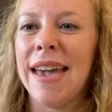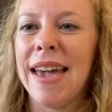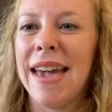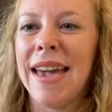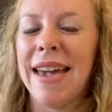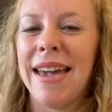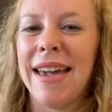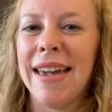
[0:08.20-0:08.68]

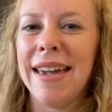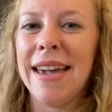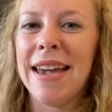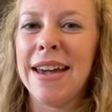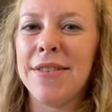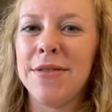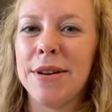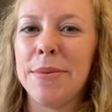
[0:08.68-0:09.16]
Hey
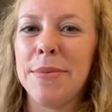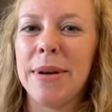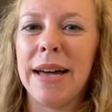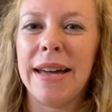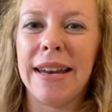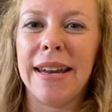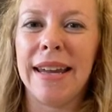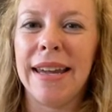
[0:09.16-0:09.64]

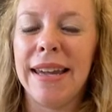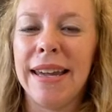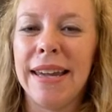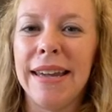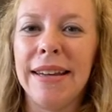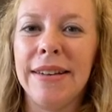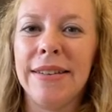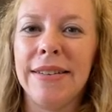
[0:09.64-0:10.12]

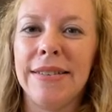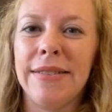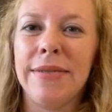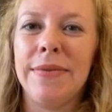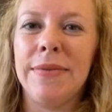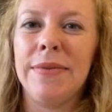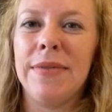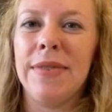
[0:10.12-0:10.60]
everybody,
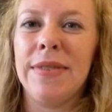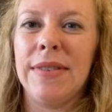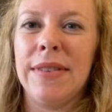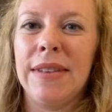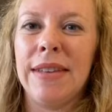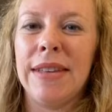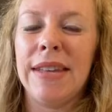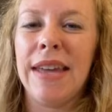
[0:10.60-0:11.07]

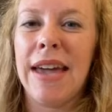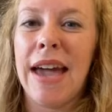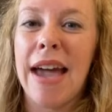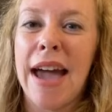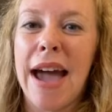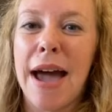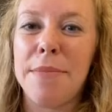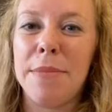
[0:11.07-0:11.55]

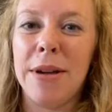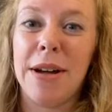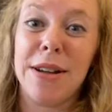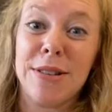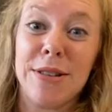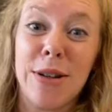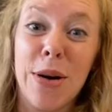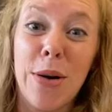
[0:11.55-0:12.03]
happy
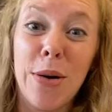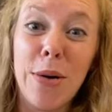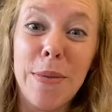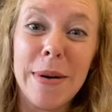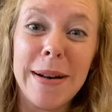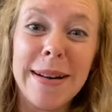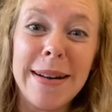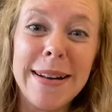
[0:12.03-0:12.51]

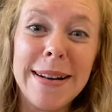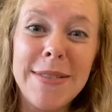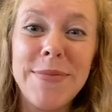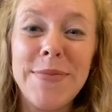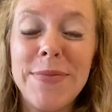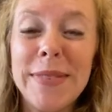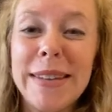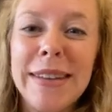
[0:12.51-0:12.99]
October.
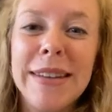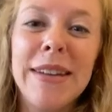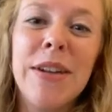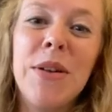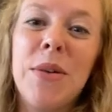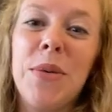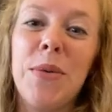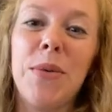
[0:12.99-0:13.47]

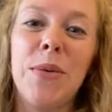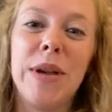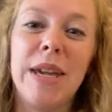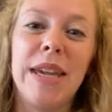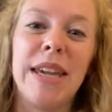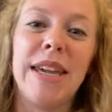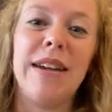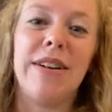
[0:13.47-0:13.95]

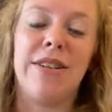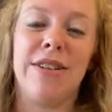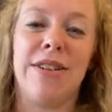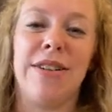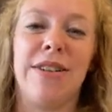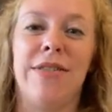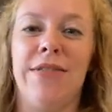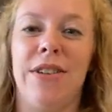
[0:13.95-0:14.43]
We
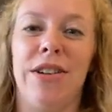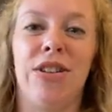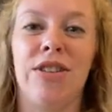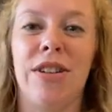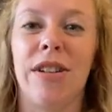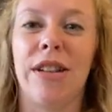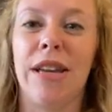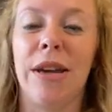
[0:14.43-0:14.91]
are
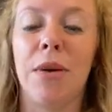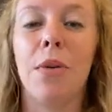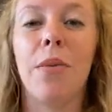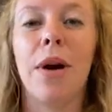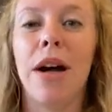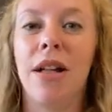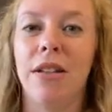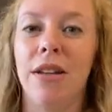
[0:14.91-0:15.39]
officially
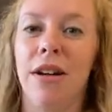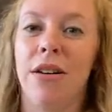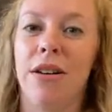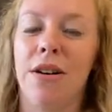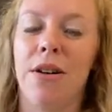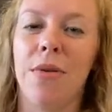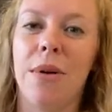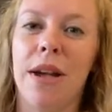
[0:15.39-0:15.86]
well on
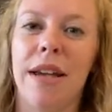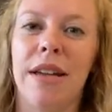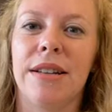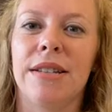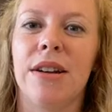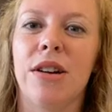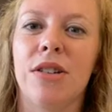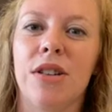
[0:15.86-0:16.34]
our way
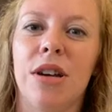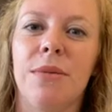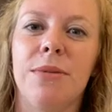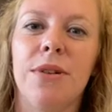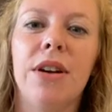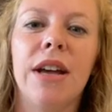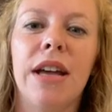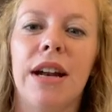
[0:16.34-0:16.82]
into
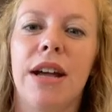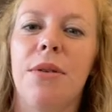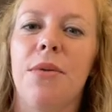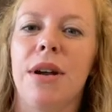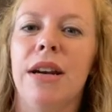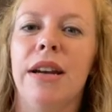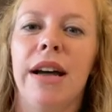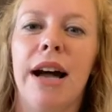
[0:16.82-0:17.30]
October, and I
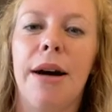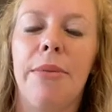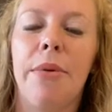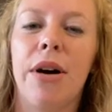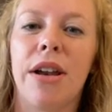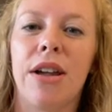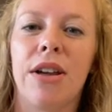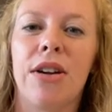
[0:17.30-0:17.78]
wanted to hop
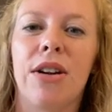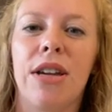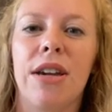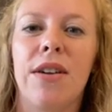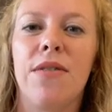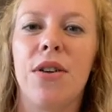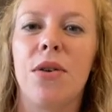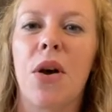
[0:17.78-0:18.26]
on here and
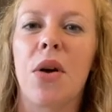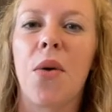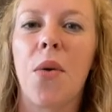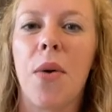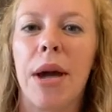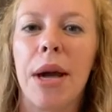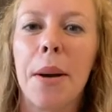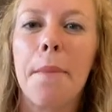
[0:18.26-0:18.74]
give you a
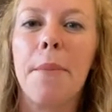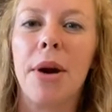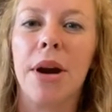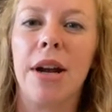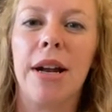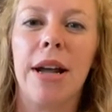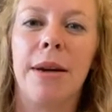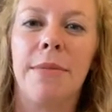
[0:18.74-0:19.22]
quick
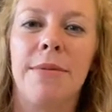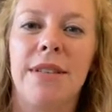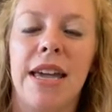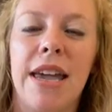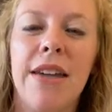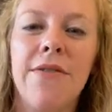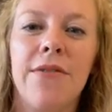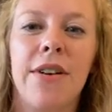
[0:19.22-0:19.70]
market
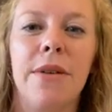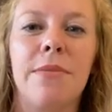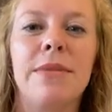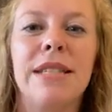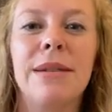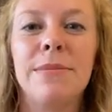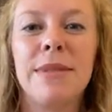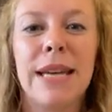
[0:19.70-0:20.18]
update from
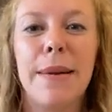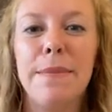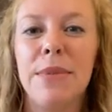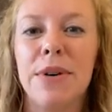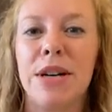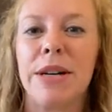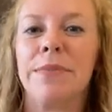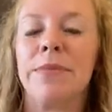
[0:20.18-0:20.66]

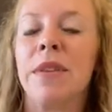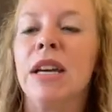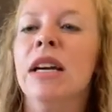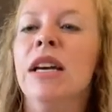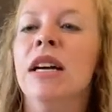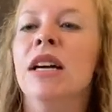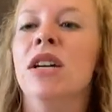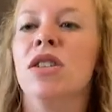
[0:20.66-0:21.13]
September.
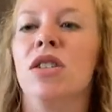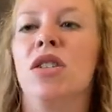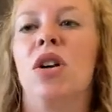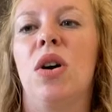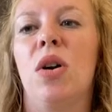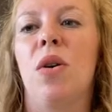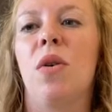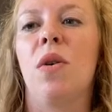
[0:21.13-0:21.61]

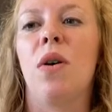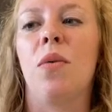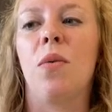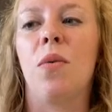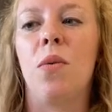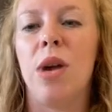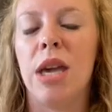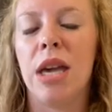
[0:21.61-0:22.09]
So
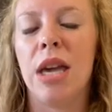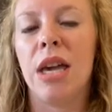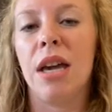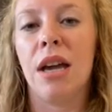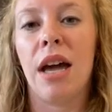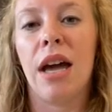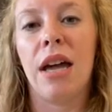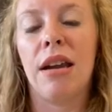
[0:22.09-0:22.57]
we
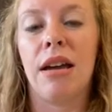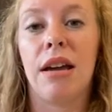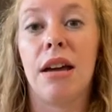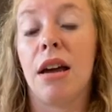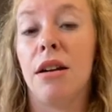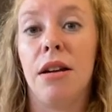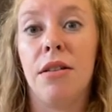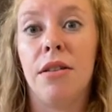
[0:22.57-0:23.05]
had
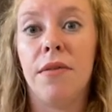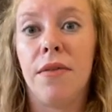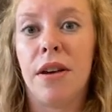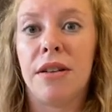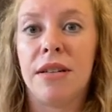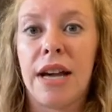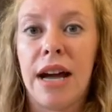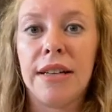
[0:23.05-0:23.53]
another
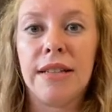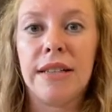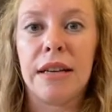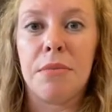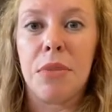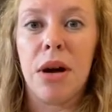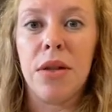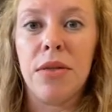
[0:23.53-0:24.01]

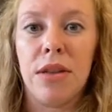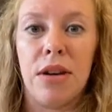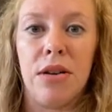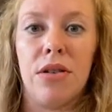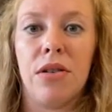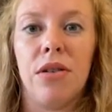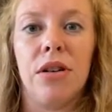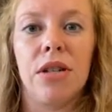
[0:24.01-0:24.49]
fantastic month here
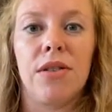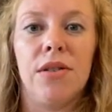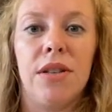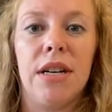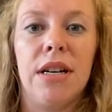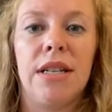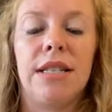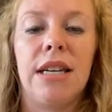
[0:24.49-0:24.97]
in Clarksville,
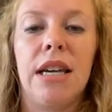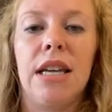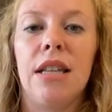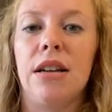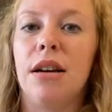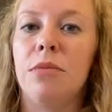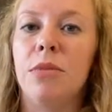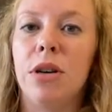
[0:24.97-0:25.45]
Tennessee. The
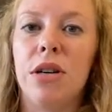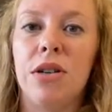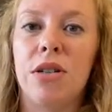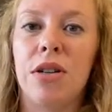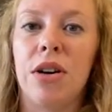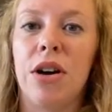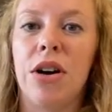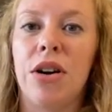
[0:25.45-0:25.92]
numbers
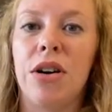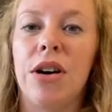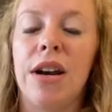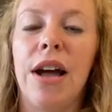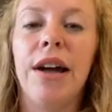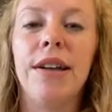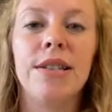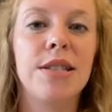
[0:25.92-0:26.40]
are
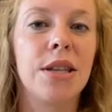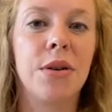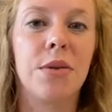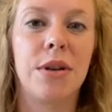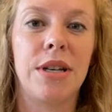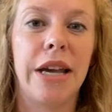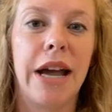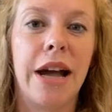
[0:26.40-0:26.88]
not
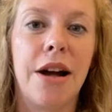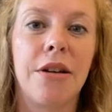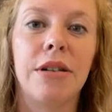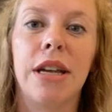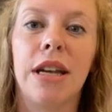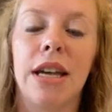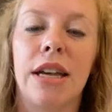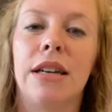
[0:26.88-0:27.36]
slowing down,
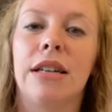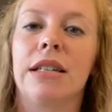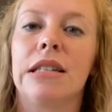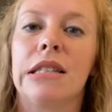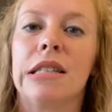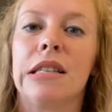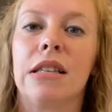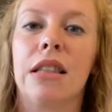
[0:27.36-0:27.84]

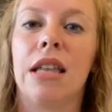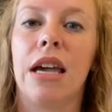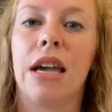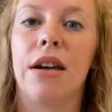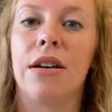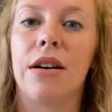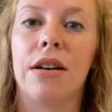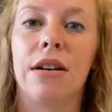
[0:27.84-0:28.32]
and
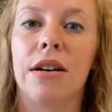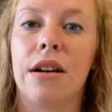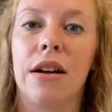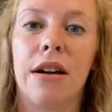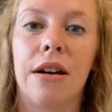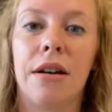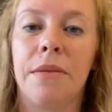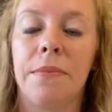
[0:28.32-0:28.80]
they are
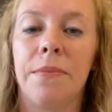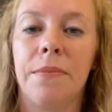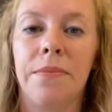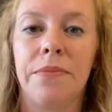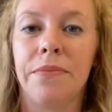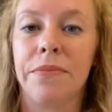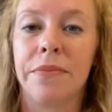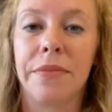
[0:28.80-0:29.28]

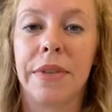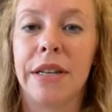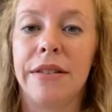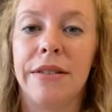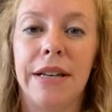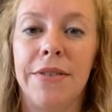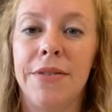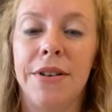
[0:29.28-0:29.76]

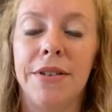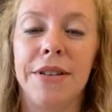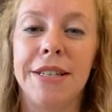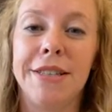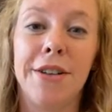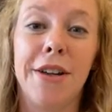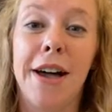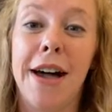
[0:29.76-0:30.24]
definitely
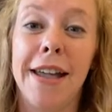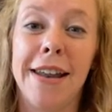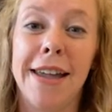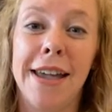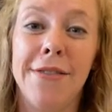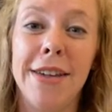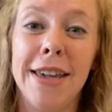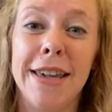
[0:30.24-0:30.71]
still hot and
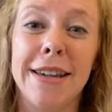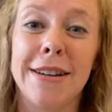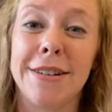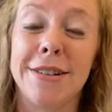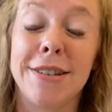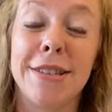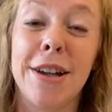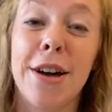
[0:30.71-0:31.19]
heavy here.
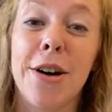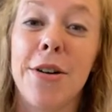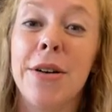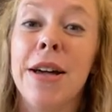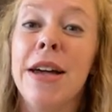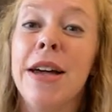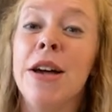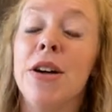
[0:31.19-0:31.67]
So
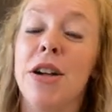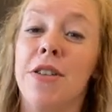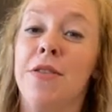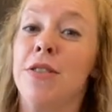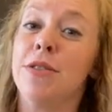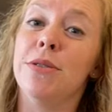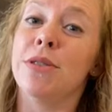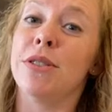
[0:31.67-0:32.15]
if
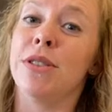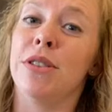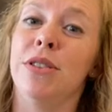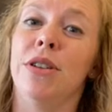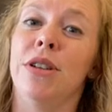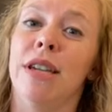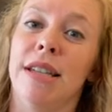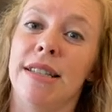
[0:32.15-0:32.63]
you are still
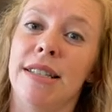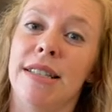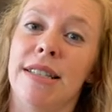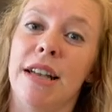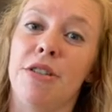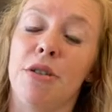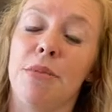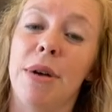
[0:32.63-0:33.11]
looking to
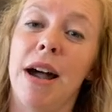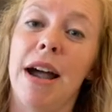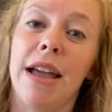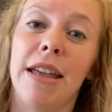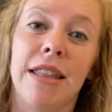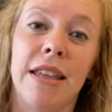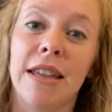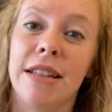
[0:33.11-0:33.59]
sell or
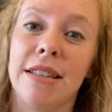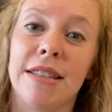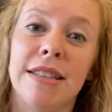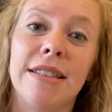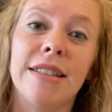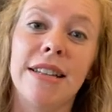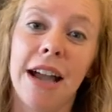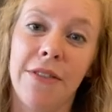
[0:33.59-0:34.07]
buy, it is
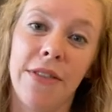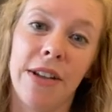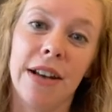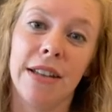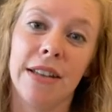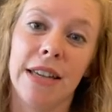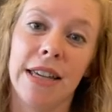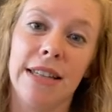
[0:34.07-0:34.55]

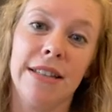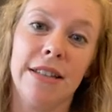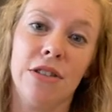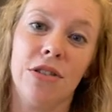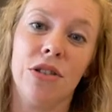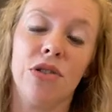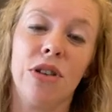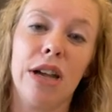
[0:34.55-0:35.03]
definitely
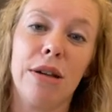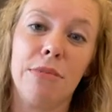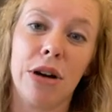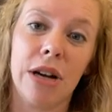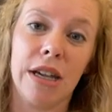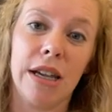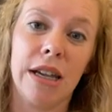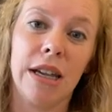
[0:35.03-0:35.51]
still a great
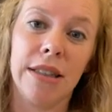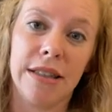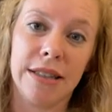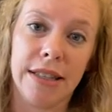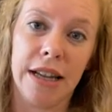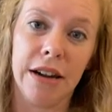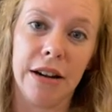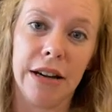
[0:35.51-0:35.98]
market in
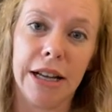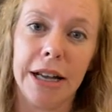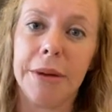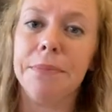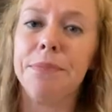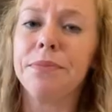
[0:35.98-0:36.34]
this area.